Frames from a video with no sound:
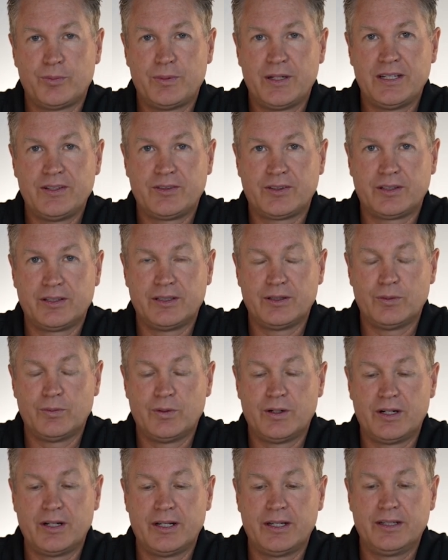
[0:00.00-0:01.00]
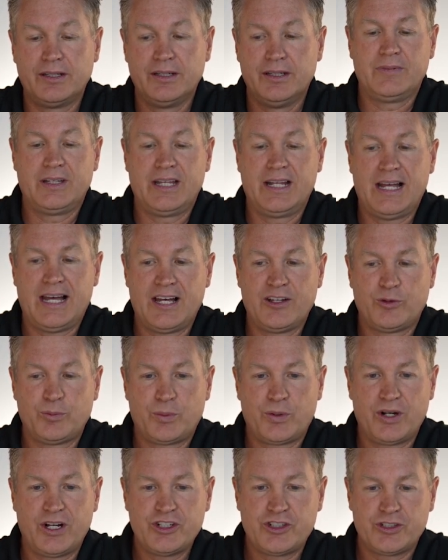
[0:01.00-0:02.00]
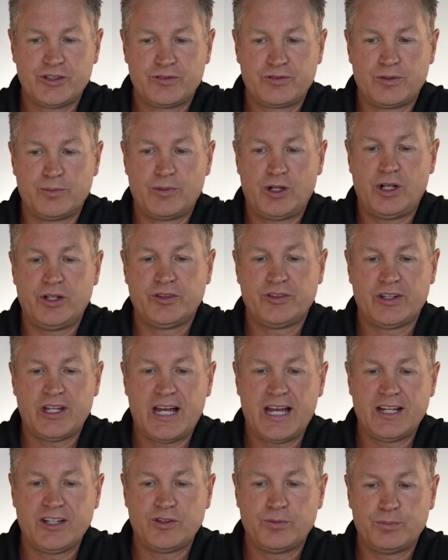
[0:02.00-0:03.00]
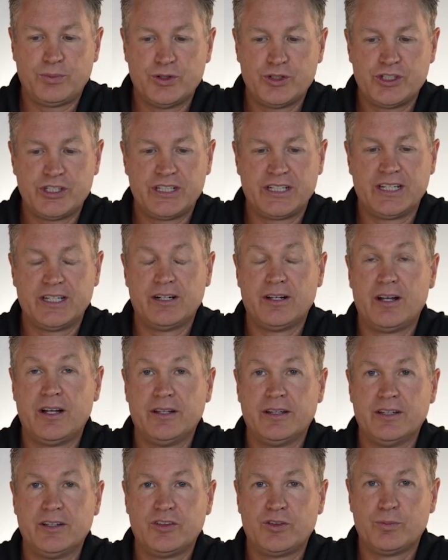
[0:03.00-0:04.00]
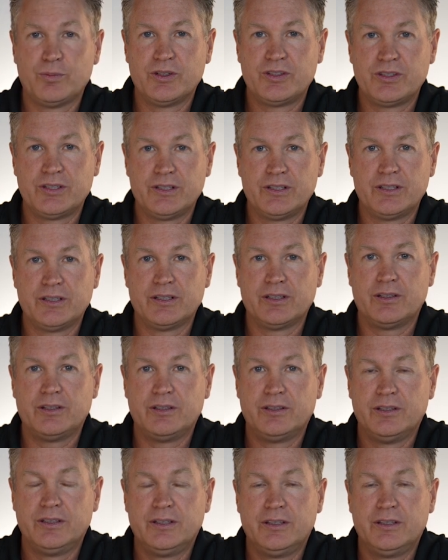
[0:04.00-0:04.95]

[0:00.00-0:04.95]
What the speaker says: basically, where it has pressure from all sides pushing in on this material.